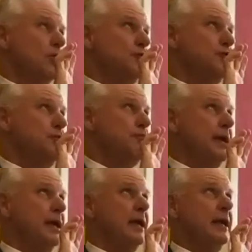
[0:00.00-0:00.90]
to
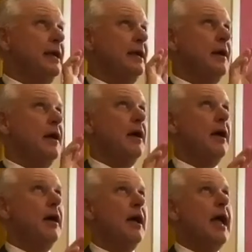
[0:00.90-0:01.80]
be
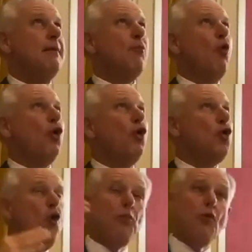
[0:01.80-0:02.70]
a more
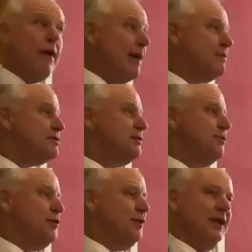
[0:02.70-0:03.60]
global Baptist
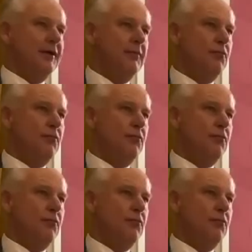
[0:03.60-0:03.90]
community,